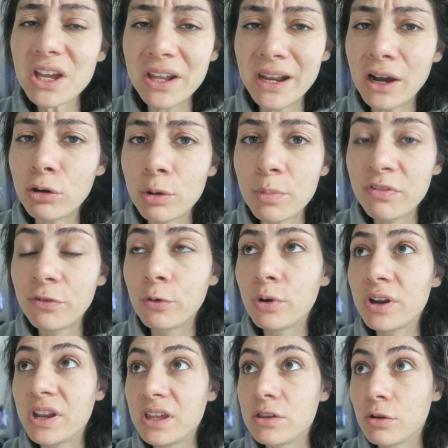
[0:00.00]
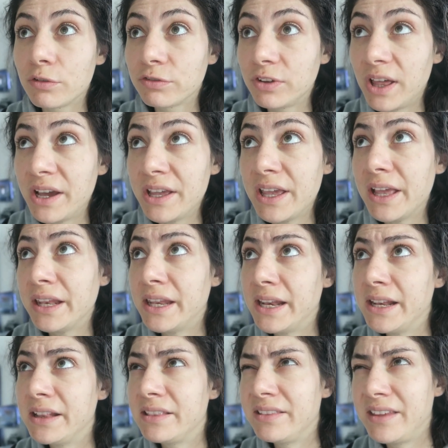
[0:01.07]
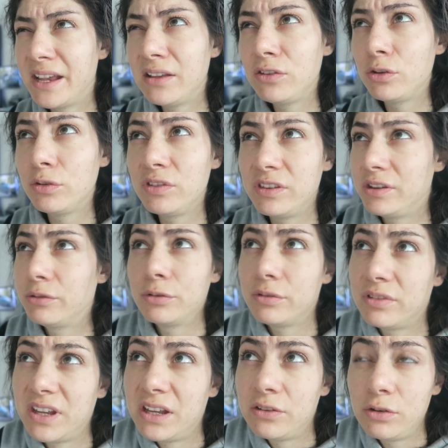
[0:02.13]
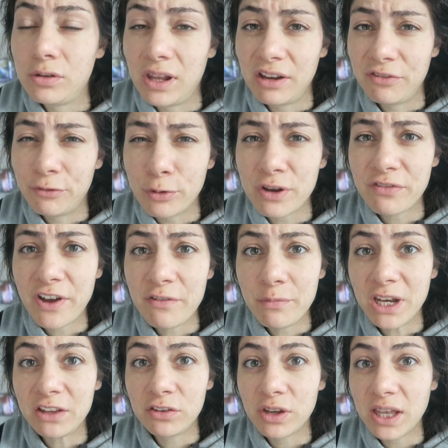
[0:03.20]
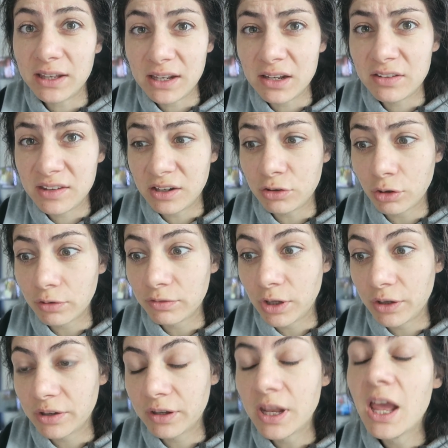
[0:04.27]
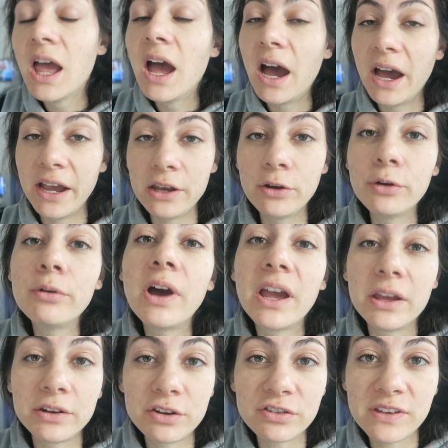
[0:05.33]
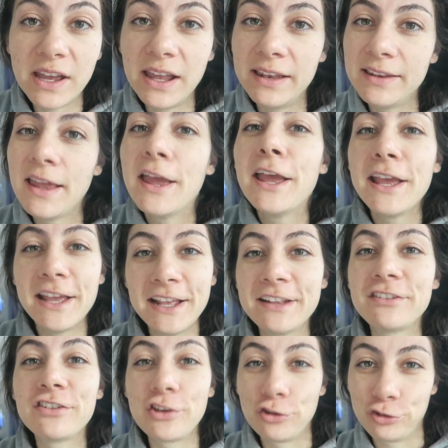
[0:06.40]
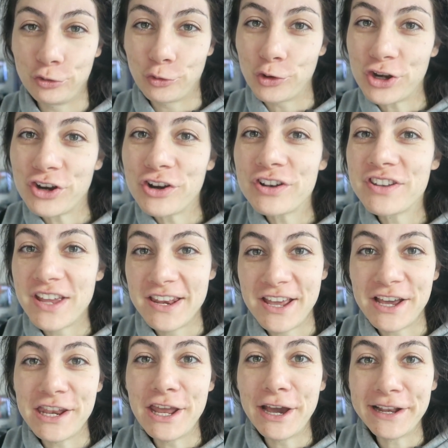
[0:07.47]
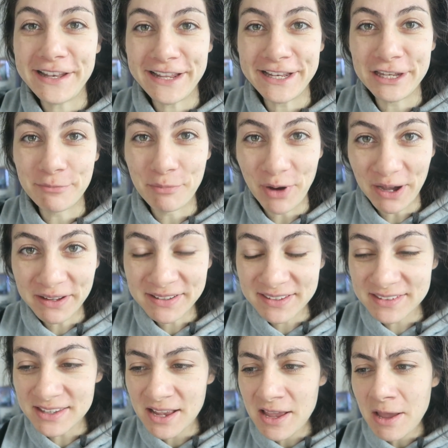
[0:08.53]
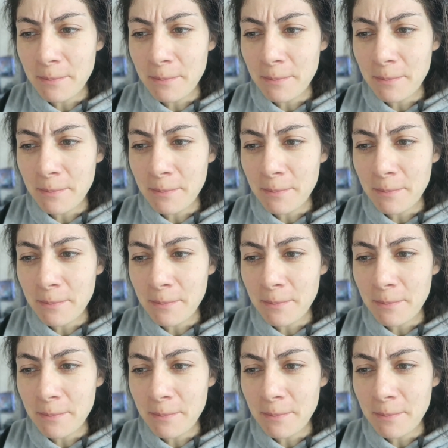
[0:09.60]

an hour before then you're flying and then it takes you still takes you like 45 minutes to get in the center of London I know I understand it's shorter than a night in the bus